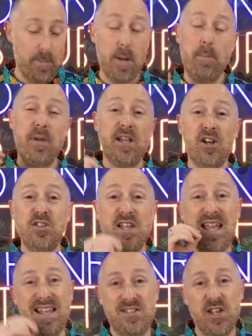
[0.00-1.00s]
But because
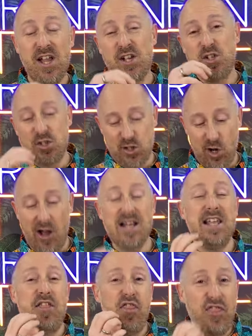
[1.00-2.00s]
it is
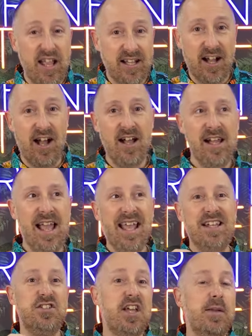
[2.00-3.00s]
slightly thicker,
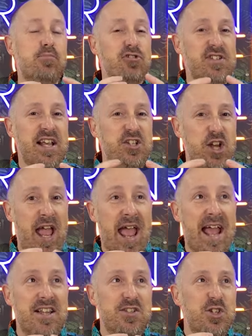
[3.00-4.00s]
it's going to protect your
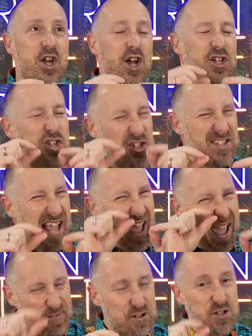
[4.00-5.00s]
hands just
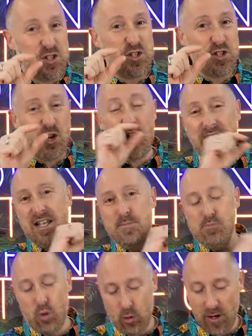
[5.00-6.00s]
ever so slightly
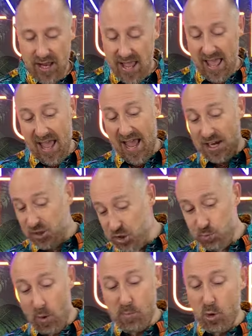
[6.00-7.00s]
more. Uh, it's
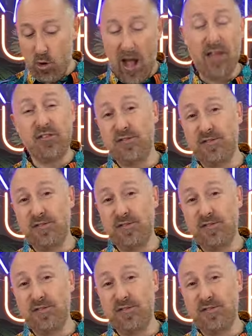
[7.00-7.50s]
just one more other